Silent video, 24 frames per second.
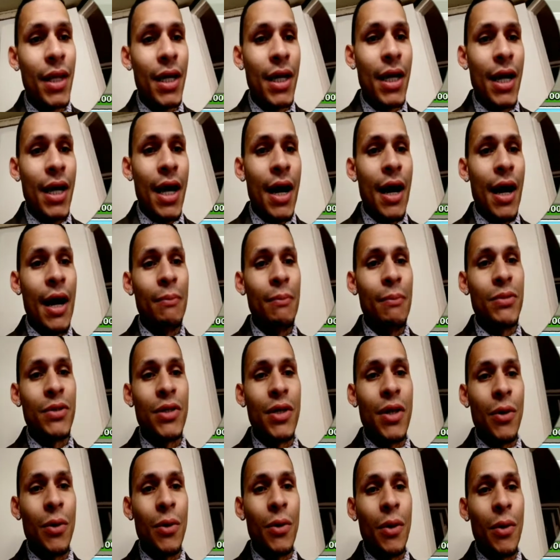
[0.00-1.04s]
So
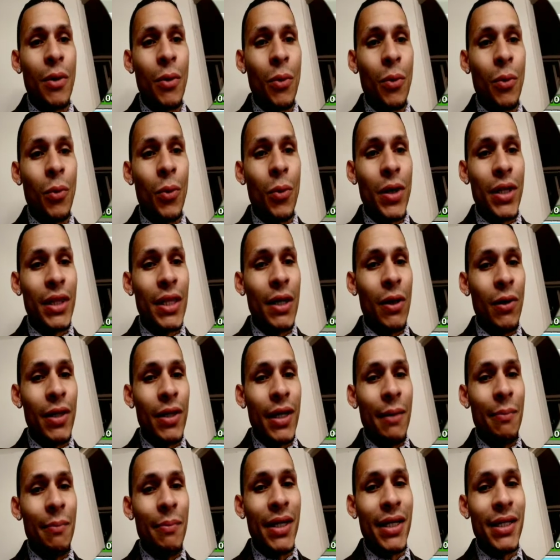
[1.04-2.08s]
with all that being
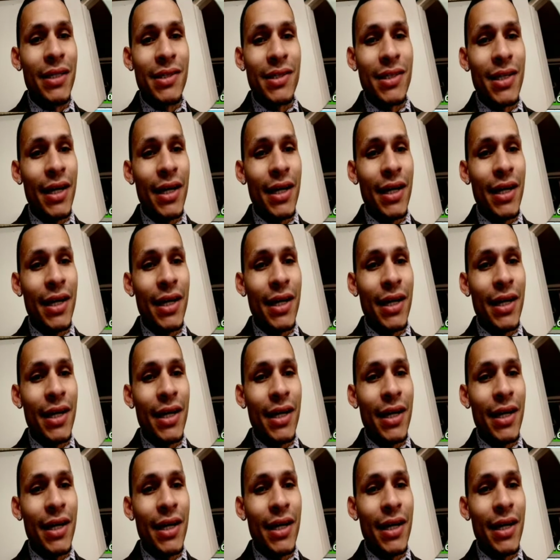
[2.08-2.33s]
said,